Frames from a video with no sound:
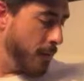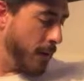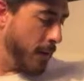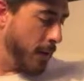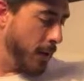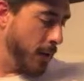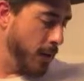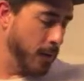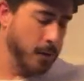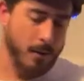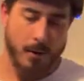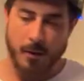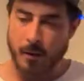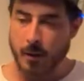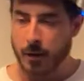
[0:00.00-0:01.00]
I
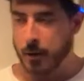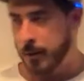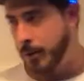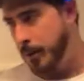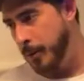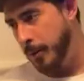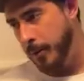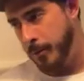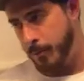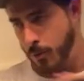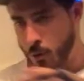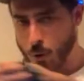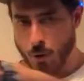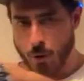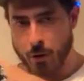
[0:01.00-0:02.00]
needed. This
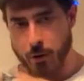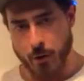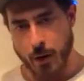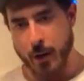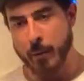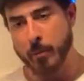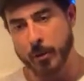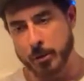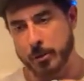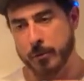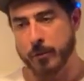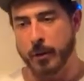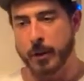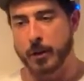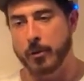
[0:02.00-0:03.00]
corner had a bunch of
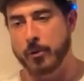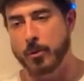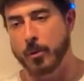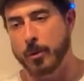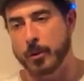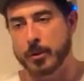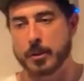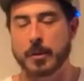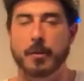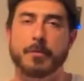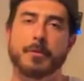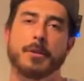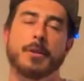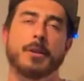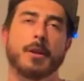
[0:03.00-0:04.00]
like storage stuff in
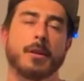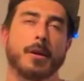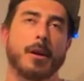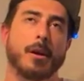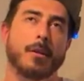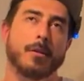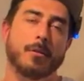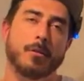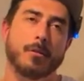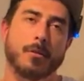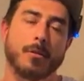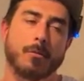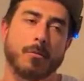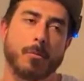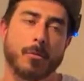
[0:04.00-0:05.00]
it, and I hadn't
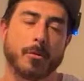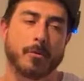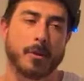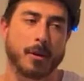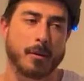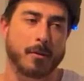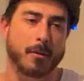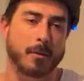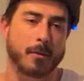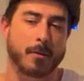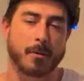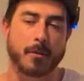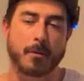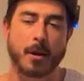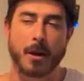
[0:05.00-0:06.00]
removed anything.
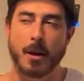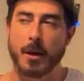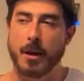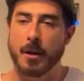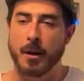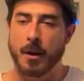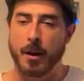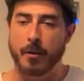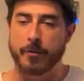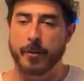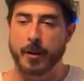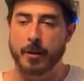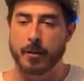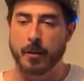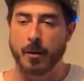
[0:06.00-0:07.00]
So I
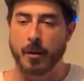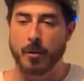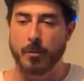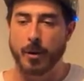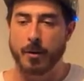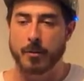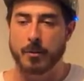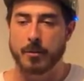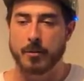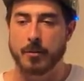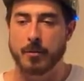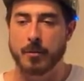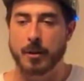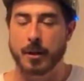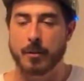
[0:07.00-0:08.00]
finally got around to
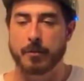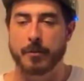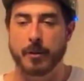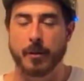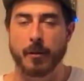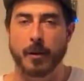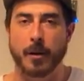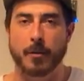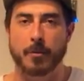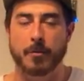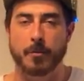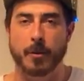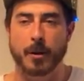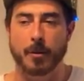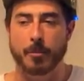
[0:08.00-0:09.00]
kind of figuring out
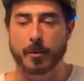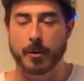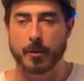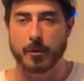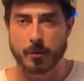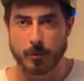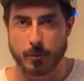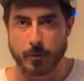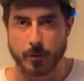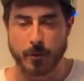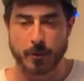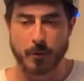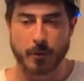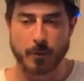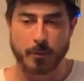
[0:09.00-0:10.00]
what I'm going to do with this
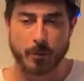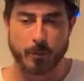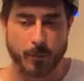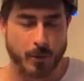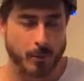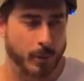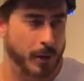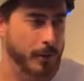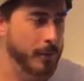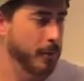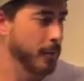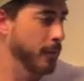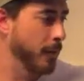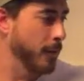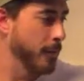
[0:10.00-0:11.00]
little space.
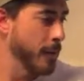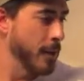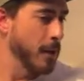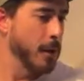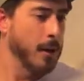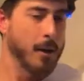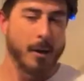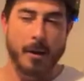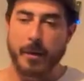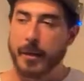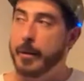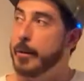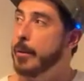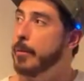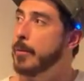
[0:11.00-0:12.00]
So I don't
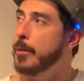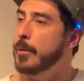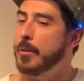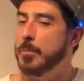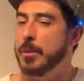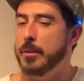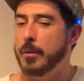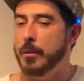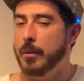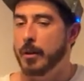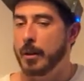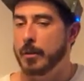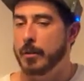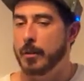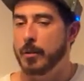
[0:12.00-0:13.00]
know. This could be a little
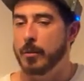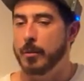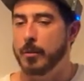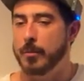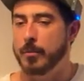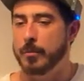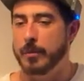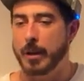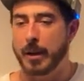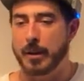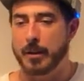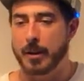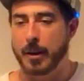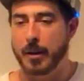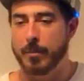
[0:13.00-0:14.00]
nice little
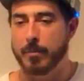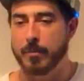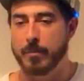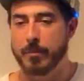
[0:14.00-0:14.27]
nighttime,